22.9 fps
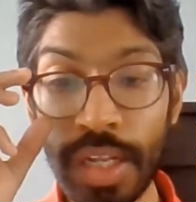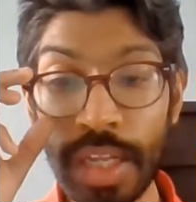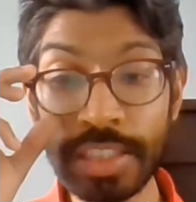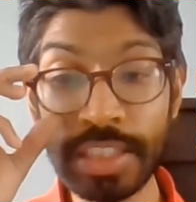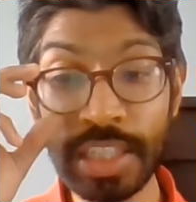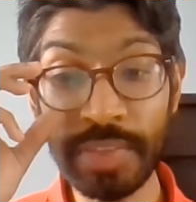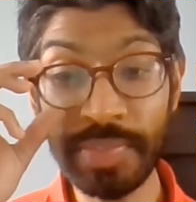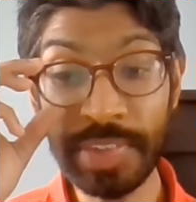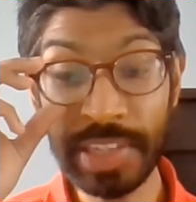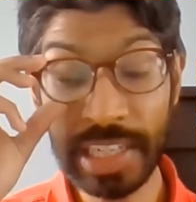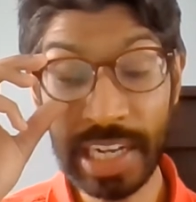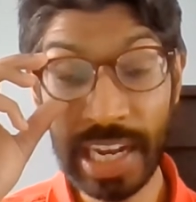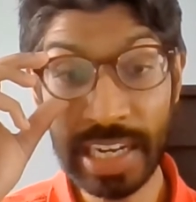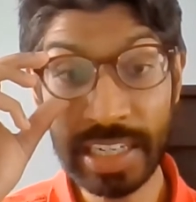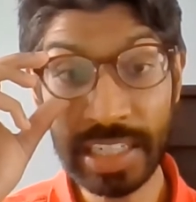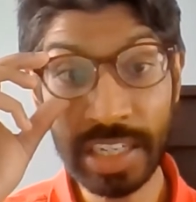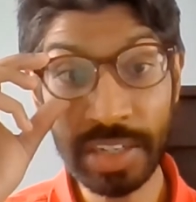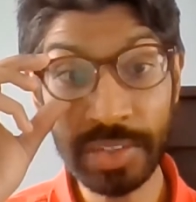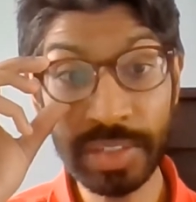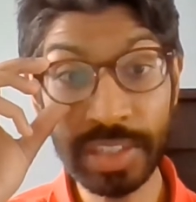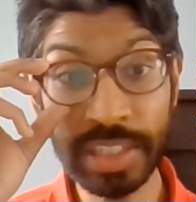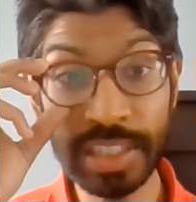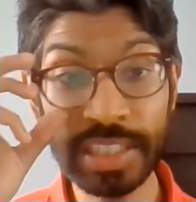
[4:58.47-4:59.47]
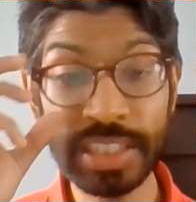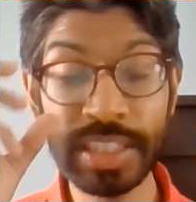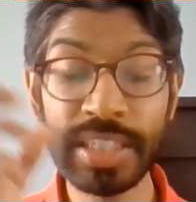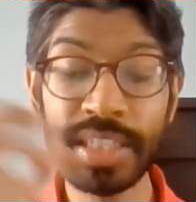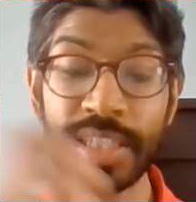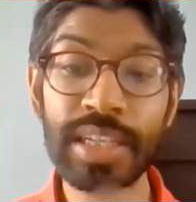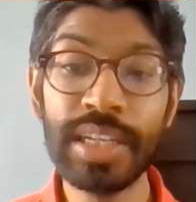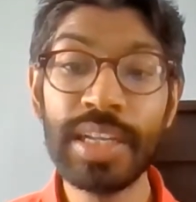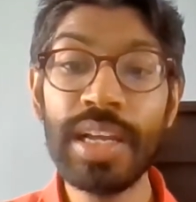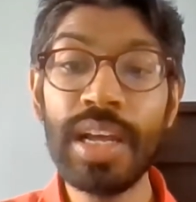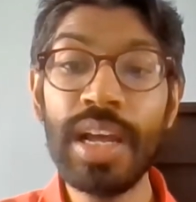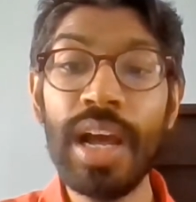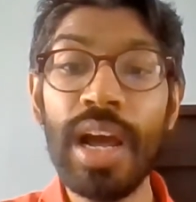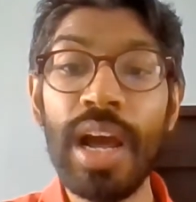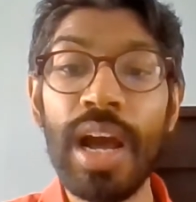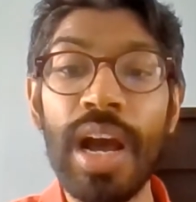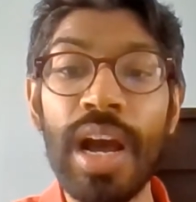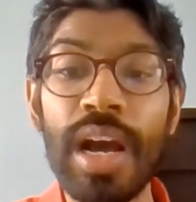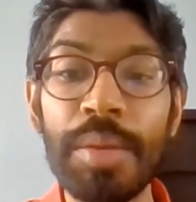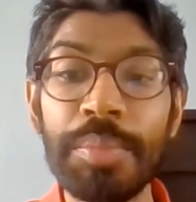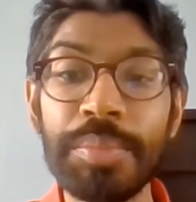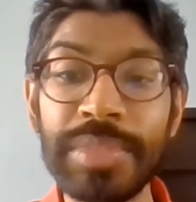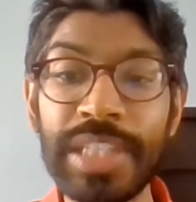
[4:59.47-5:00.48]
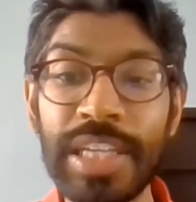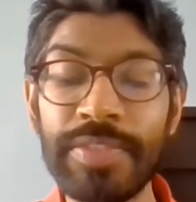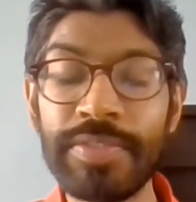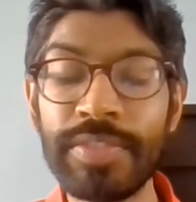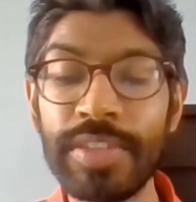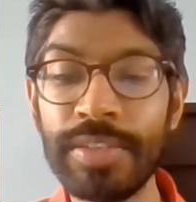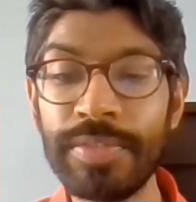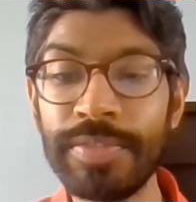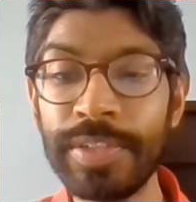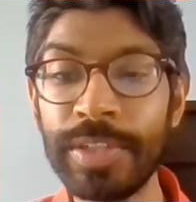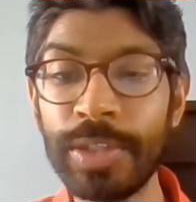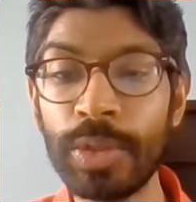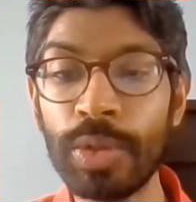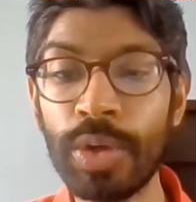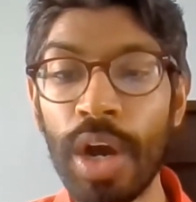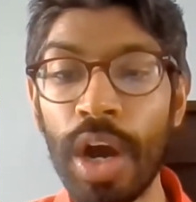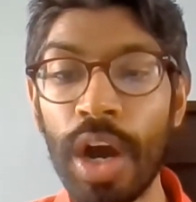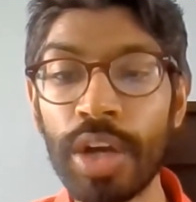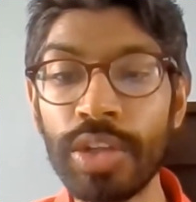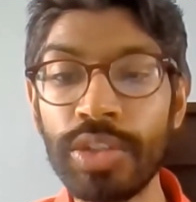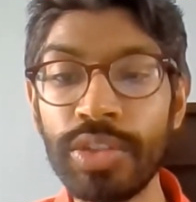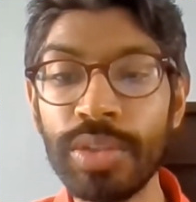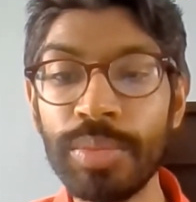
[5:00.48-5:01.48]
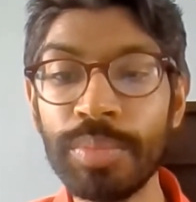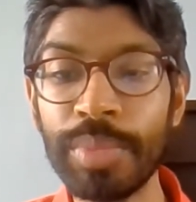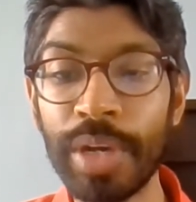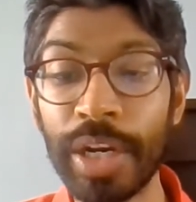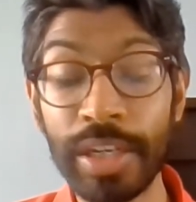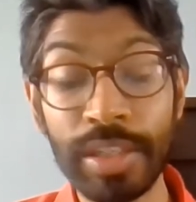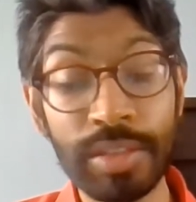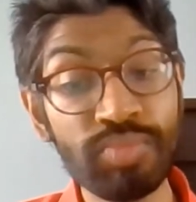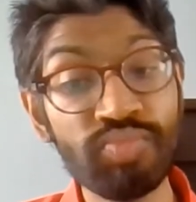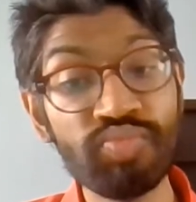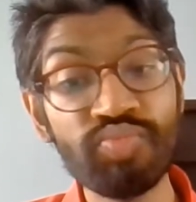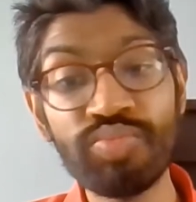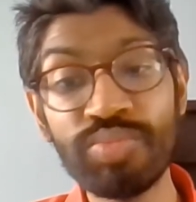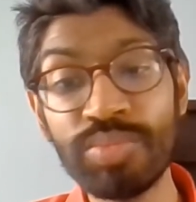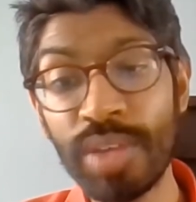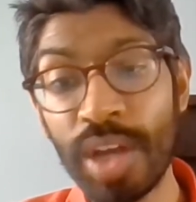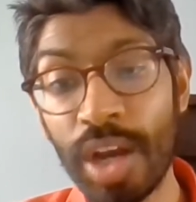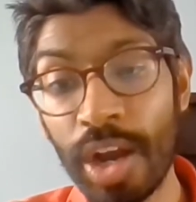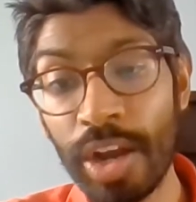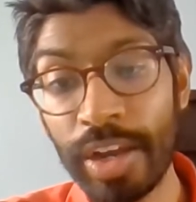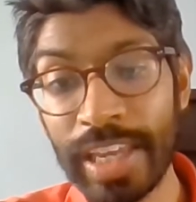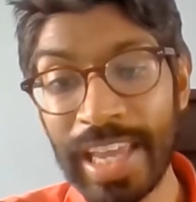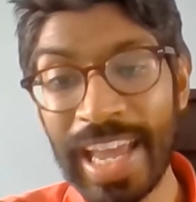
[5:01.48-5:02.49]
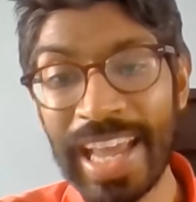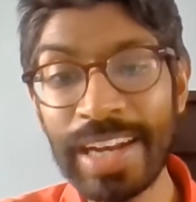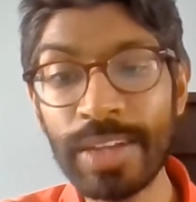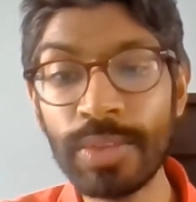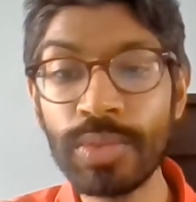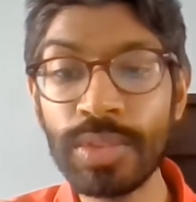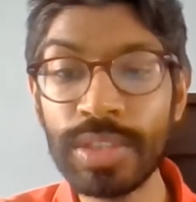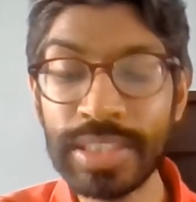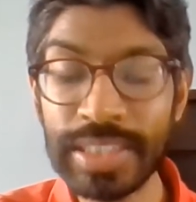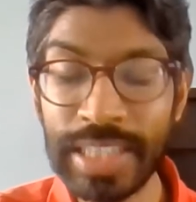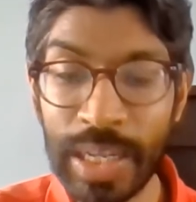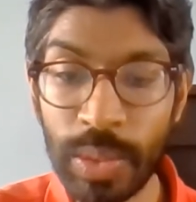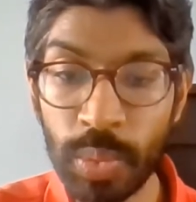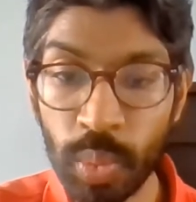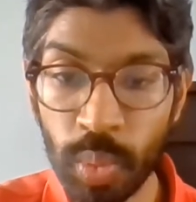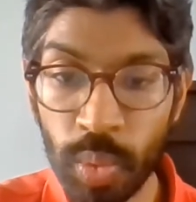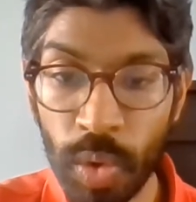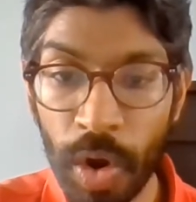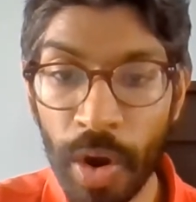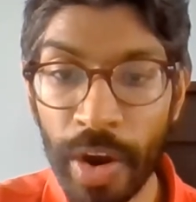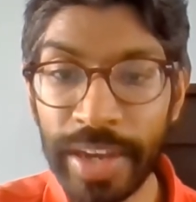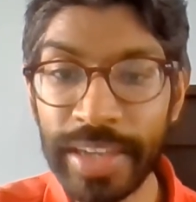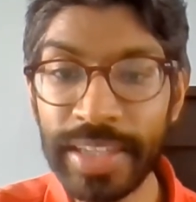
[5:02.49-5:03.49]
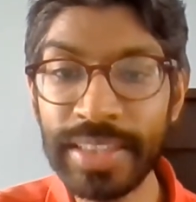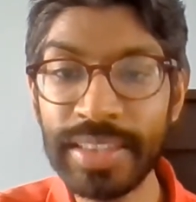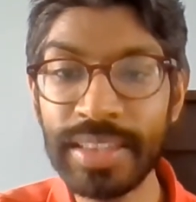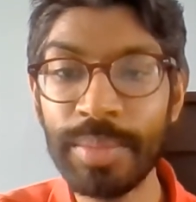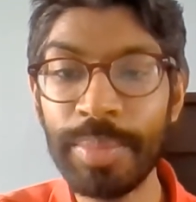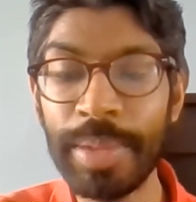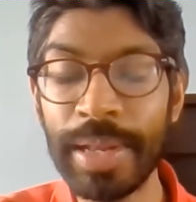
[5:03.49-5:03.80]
So I think Lando can definitely feel hard done by. I can understand why the